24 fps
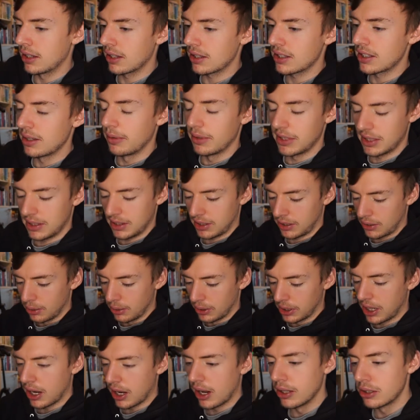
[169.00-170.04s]
something called
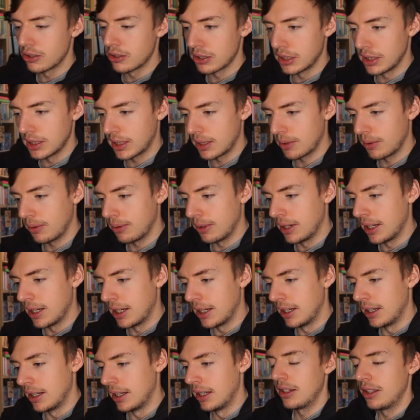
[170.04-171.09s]
a card trick
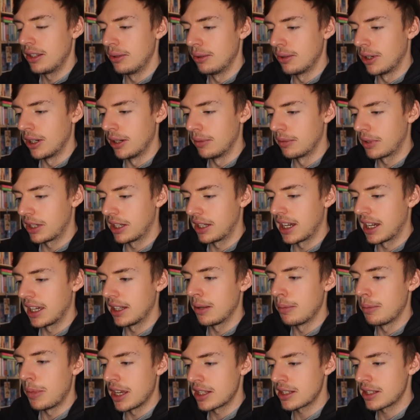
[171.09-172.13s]
where you can get
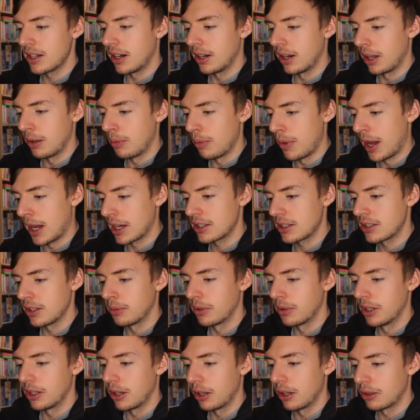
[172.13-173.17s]
the best card at the back, so I'm
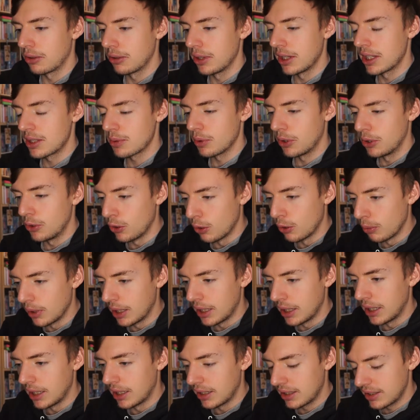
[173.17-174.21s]
going to go through this one
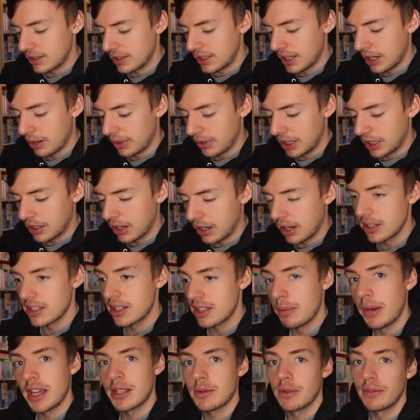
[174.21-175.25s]
normally, see how many cards
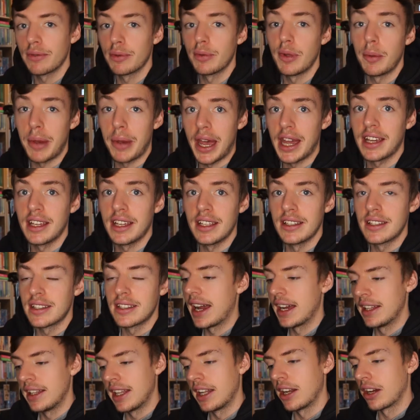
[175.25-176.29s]
the best one from the back is,
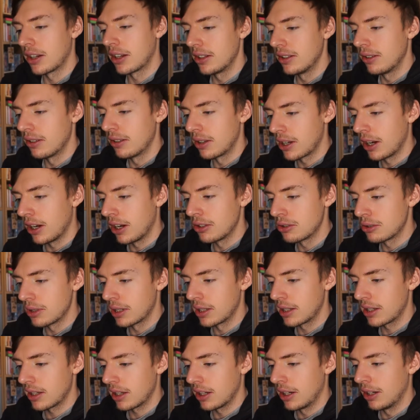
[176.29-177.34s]
and then I can do the card
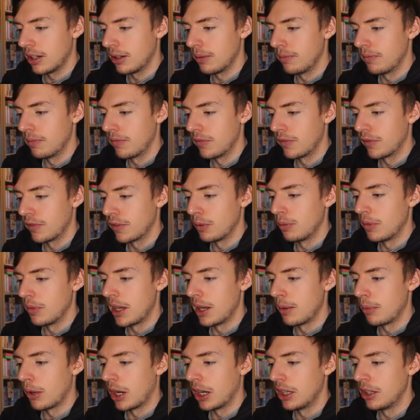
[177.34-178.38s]
trick from
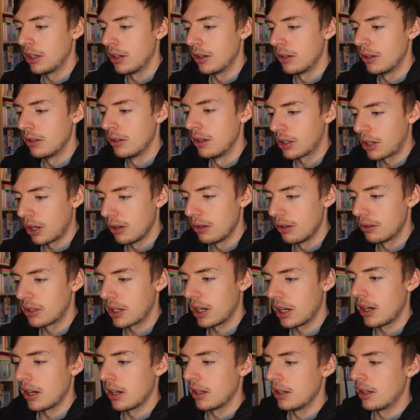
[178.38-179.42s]
there. But I know code
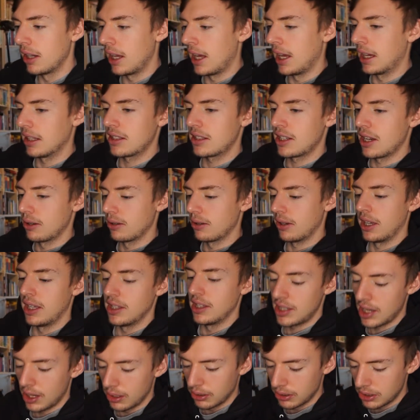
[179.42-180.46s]
card, it
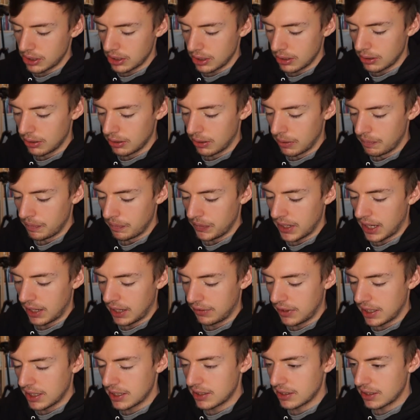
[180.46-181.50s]
tells you if
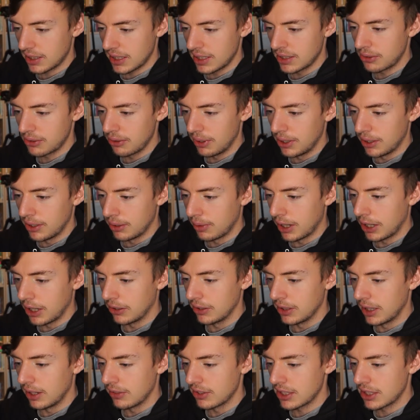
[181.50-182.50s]
this is green or white on the